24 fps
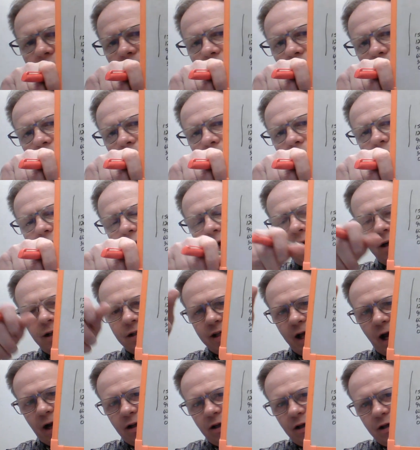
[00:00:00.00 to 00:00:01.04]
Not
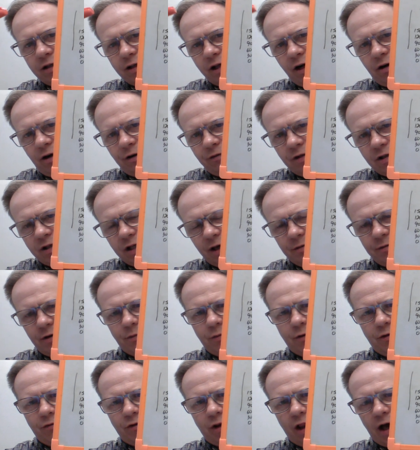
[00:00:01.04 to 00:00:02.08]
exactly, because I don't have the same
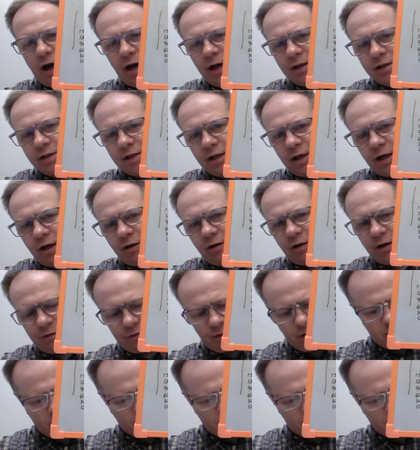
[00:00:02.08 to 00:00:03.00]
number of lines and I don't have the